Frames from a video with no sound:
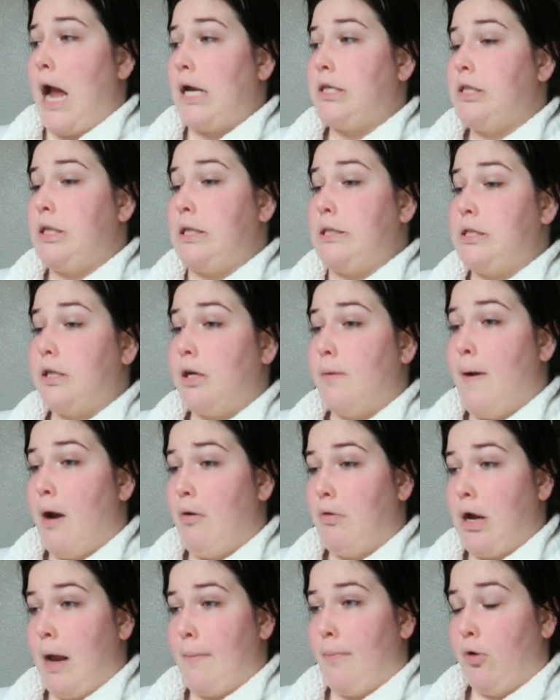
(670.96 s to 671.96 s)
I accidentally took a
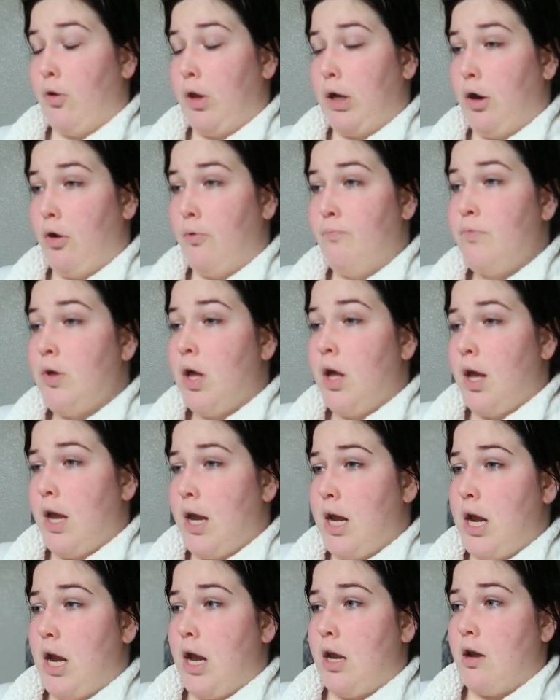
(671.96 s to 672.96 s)
power nap earlier
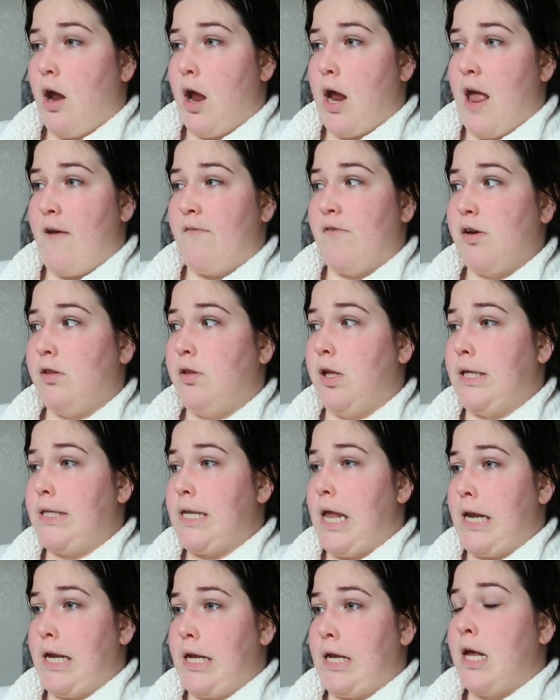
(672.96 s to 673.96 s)
and I haven't
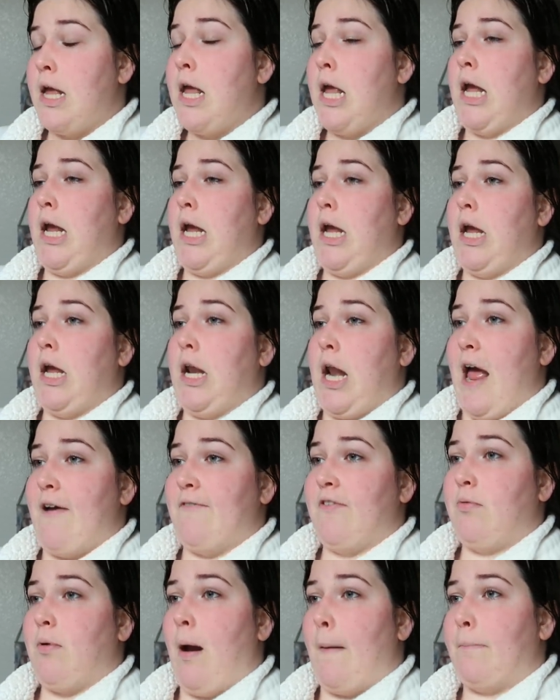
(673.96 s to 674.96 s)
cleaned any and I
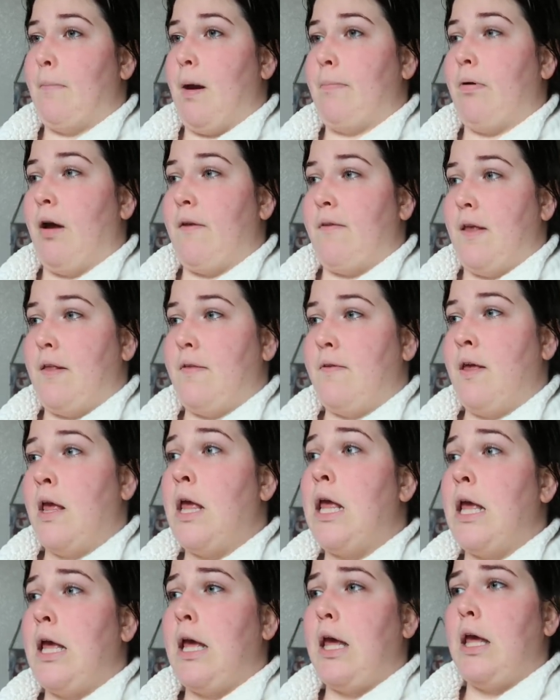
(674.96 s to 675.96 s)
haven't wrapped my presents
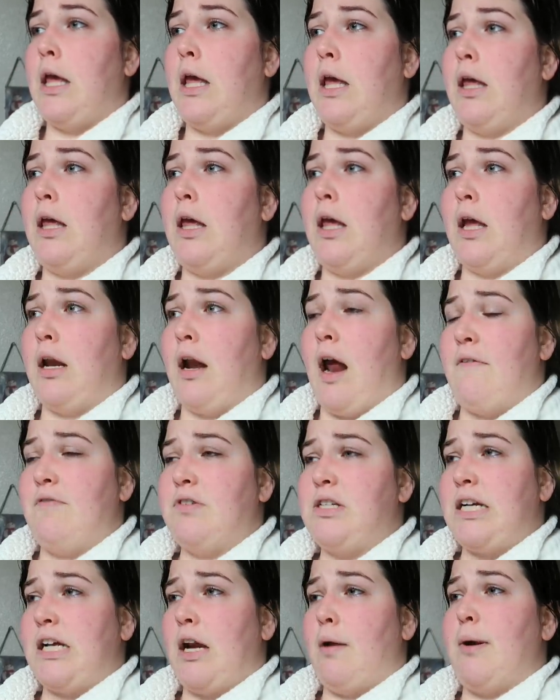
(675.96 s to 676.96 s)
and I
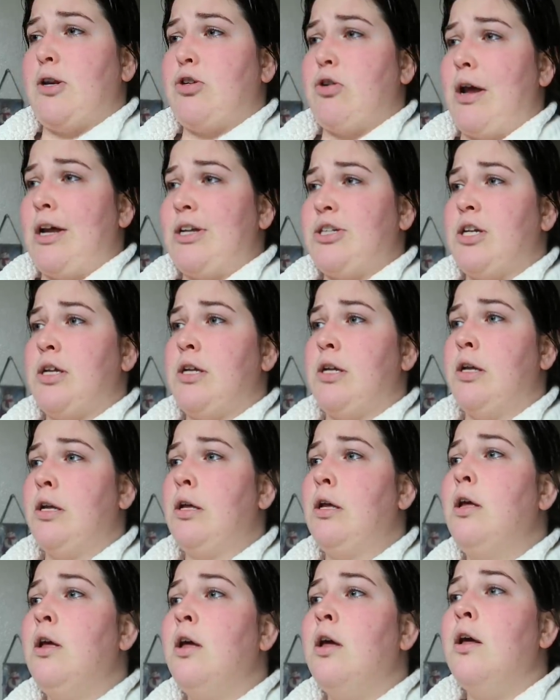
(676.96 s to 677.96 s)
haven't taken out my trash
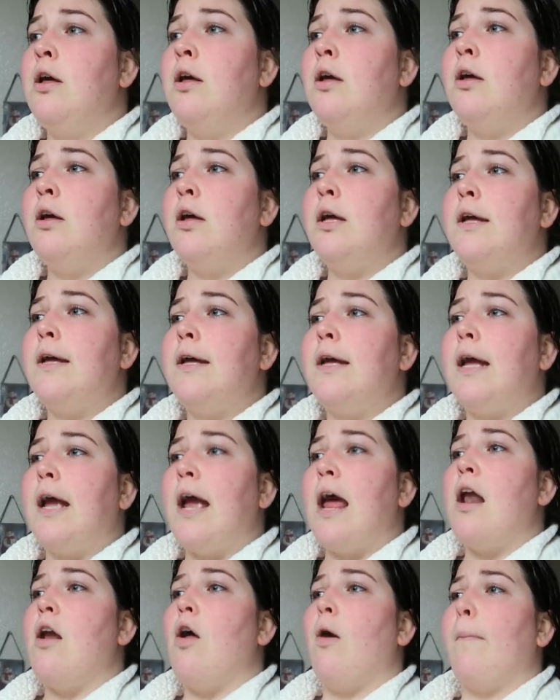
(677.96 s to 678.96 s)

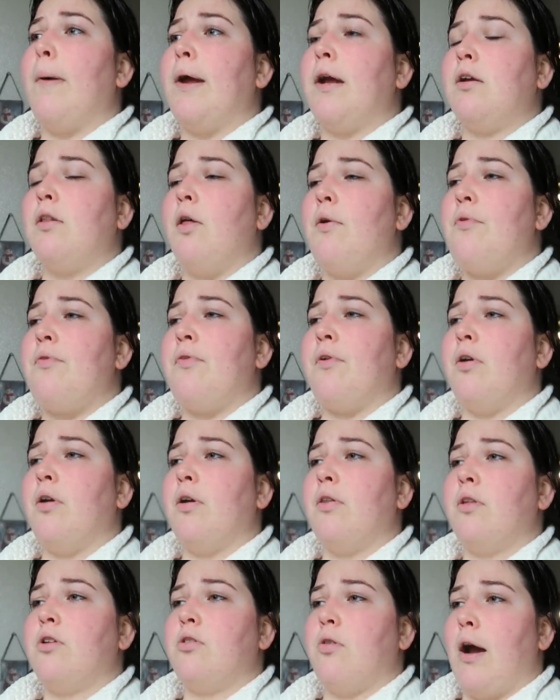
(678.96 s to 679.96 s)
and all my clothes are
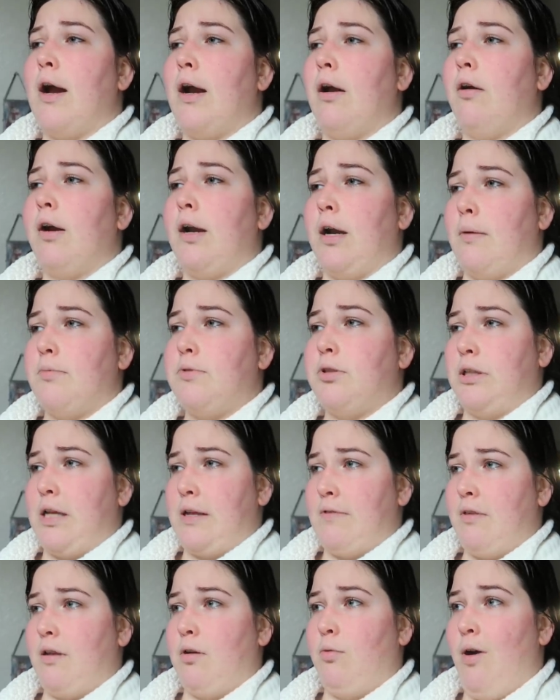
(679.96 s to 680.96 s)
in the dryer and I'm too
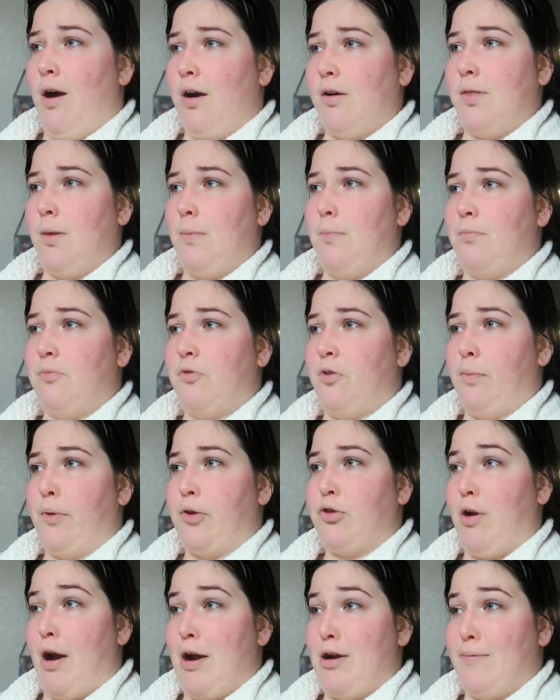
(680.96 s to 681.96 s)
lazy to walk them from the
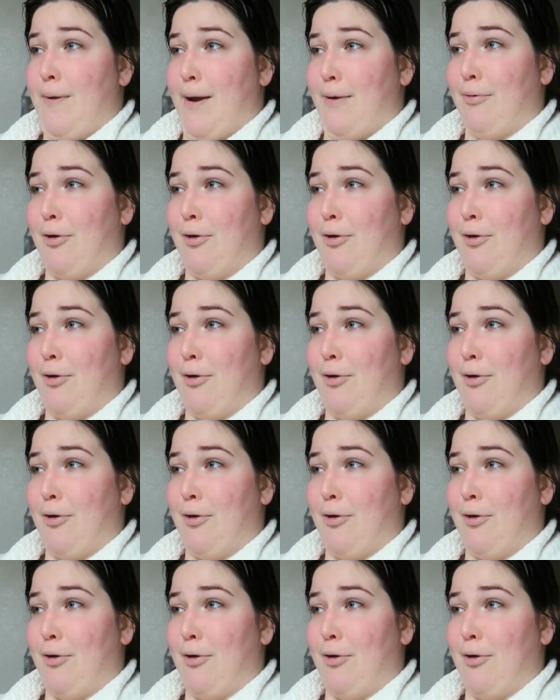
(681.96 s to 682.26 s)
dryer to my